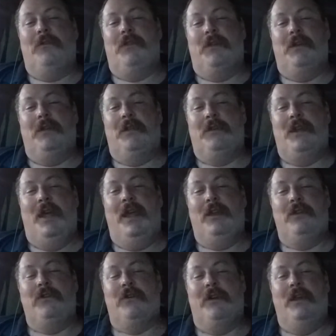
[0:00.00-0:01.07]
of the night
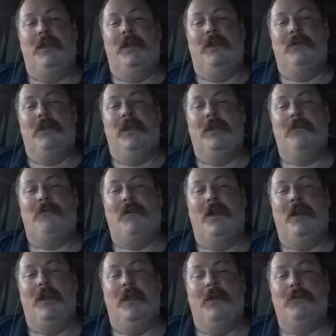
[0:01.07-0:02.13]
and you're
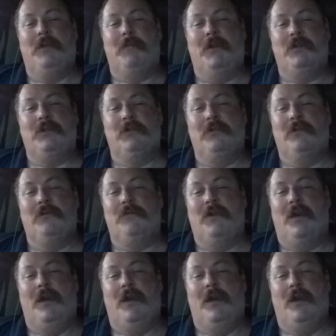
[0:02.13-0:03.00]
with a bunch of